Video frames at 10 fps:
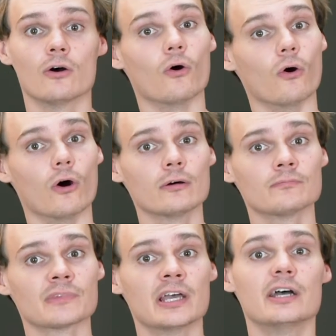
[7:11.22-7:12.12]

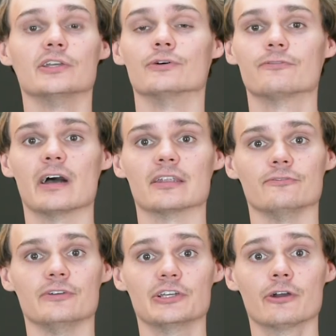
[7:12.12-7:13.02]
or you have found a
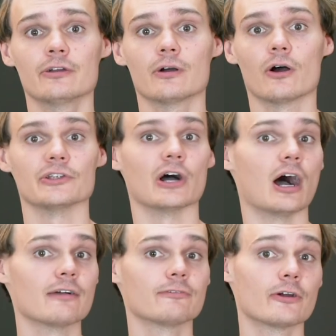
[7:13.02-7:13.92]
video on your
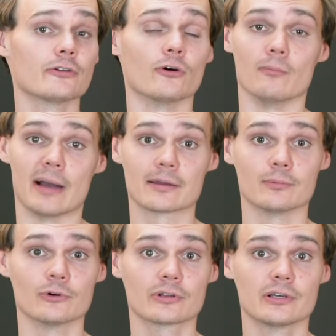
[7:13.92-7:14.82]
iPhone or
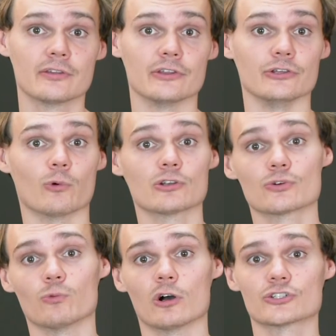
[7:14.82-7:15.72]
MacBook that you want to
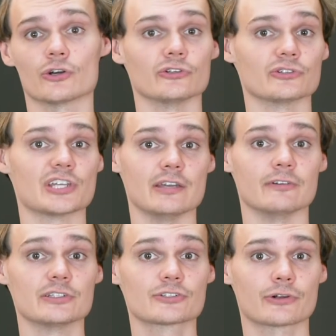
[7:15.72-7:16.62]
watch on your
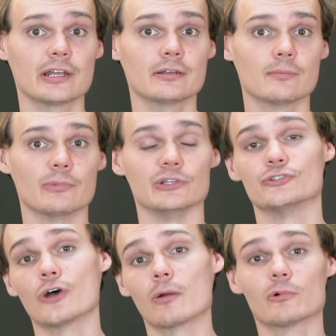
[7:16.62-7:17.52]
TV screen, but you
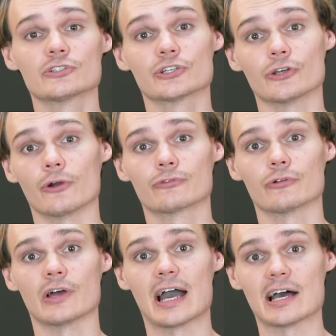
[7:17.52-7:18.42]
don't want to go through
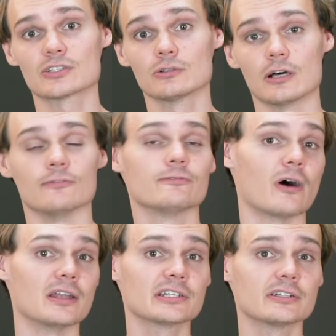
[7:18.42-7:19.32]
the hassle of
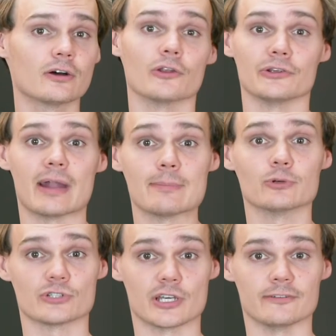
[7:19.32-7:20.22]
finding it on your Apple
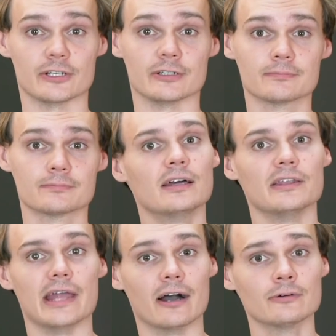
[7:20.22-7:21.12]
TV.
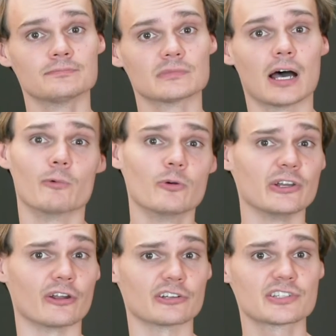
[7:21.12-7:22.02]
Now, I will be
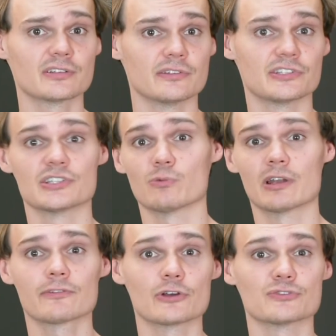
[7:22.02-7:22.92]
honest, this is one
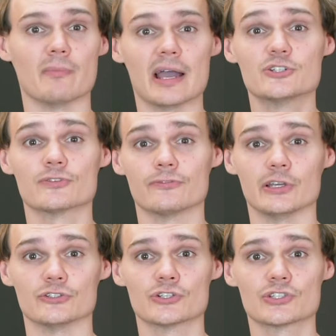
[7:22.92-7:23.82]
of those major
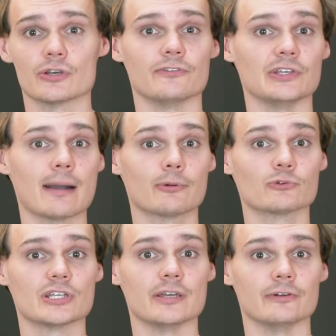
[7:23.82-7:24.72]
features of the Apple
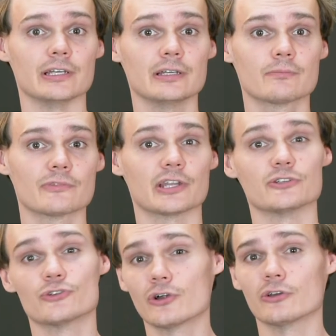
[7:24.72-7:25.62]
TV that I
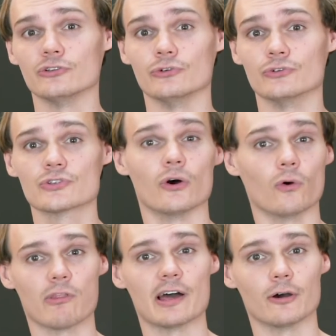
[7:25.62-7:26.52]
do not use
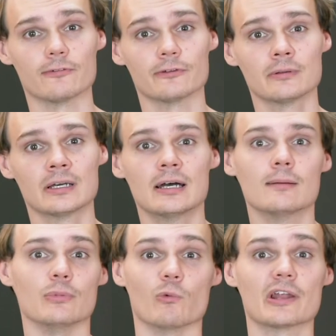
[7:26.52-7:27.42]
all that often,
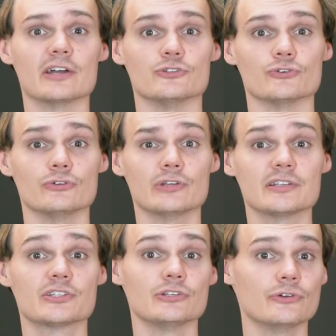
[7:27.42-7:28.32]
but when I do
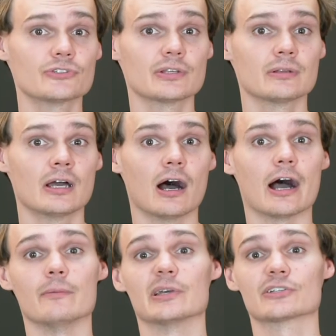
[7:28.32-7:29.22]
need to use it,
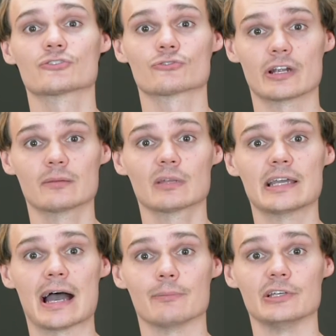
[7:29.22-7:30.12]
I am extremely
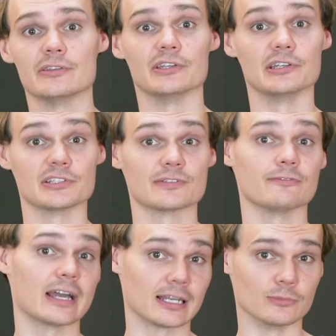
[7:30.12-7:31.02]
happy that it is
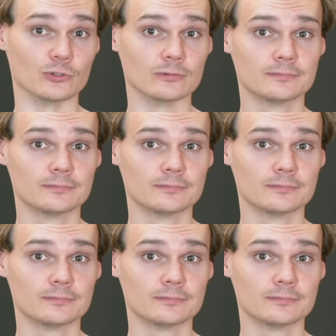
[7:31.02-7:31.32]
available.